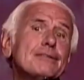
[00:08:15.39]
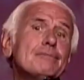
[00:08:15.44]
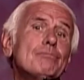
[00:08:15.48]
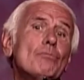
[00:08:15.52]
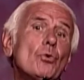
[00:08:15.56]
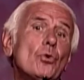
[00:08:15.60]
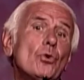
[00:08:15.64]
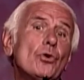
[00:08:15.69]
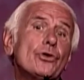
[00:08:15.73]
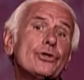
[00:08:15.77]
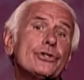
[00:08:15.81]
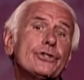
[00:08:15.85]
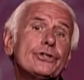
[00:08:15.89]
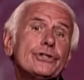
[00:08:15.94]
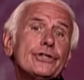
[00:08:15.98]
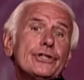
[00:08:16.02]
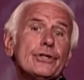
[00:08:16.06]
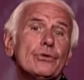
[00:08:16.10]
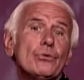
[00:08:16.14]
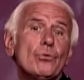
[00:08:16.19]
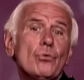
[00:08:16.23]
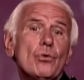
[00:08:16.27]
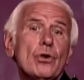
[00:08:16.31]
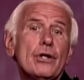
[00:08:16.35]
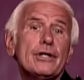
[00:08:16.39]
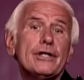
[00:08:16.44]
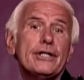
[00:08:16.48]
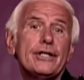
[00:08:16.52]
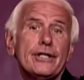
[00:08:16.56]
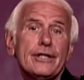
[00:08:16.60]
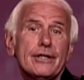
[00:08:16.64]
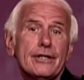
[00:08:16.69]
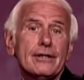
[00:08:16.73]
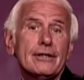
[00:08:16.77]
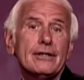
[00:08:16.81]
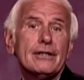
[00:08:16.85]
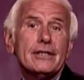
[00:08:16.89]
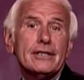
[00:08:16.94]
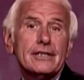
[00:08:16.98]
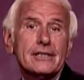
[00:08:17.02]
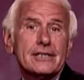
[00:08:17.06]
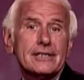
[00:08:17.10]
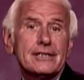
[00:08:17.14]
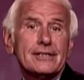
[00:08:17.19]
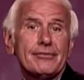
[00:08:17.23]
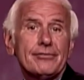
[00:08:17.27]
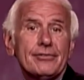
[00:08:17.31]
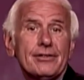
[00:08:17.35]
more to your 1-year
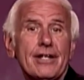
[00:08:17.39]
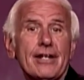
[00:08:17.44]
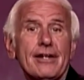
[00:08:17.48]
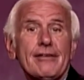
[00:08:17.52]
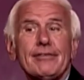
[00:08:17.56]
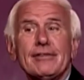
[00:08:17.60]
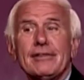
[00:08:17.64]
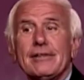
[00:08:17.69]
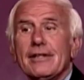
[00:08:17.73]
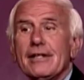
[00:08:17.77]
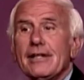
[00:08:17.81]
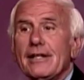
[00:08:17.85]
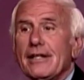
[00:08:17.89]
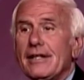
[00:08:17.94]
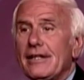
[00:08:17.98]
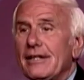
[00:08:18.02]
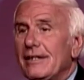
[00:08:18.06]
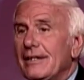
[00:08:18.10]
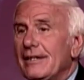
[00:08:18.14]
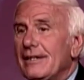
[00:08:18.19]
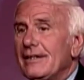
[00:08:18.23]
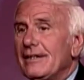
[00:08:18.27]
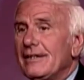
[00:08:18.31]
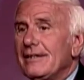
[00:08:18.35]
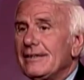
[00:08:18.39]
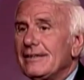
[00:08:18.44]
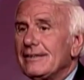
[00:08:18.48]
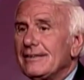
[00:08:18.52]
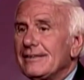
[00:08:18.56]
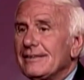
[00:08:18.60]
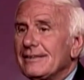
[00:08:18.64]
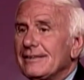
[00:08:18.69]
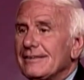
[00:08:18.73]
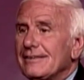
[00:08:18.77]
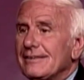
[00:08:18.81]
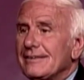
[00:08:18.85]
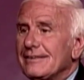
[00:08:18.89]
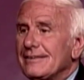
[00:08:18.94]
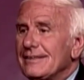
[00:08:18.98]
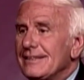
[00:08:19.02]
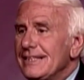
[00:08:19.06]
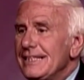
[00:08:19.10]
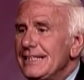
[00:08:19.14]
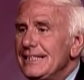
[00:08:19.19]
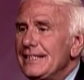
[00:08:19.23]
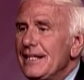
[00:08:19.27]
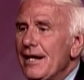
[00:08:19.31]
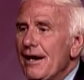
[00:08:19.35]
list if you haven't got
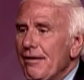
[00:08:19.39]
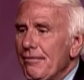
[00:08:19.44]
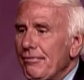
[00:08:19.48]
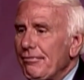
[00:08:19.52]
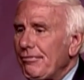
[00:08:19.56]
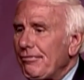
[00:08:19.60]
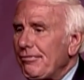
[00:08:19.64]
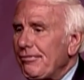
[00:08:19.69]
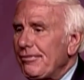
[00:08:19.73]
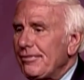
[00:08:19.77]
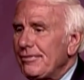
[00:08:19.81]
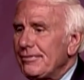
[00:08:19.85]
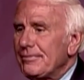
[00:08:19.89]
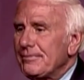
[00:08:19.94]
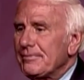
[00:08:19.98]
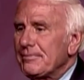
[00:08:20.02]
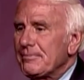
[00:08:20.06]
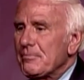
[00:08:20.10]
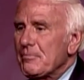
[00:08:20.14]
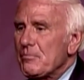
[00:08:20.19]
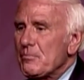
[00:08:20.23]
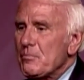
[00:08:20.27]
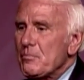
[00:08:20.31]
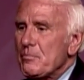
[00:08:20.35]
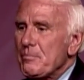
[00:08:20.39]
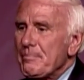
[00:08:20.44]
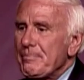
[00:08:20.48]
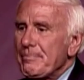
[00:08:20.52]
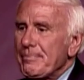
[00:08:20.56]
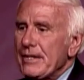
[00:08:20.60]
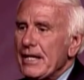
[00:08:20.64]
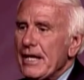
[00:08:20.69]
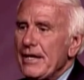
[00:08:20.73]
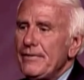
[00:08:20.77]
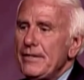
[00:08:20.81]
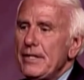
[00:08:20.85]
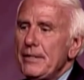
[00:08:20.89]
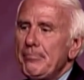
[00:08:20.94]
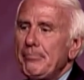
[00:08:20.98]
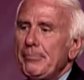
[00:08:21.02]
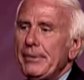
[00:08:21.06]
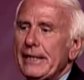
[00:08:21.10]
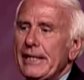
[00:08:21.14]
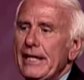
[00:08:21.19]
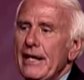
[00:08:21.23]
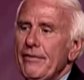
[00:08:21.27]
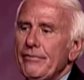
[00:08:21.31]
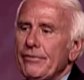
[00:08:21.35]
enough. And then
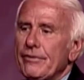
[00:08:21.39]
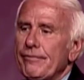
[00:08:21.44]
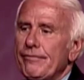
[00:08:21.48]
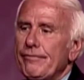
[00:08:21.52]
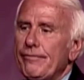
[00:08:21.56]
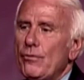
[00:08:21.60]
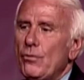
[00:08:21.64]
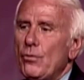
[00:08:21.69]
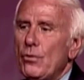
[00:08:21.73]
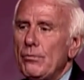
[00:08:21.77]
pick out the 4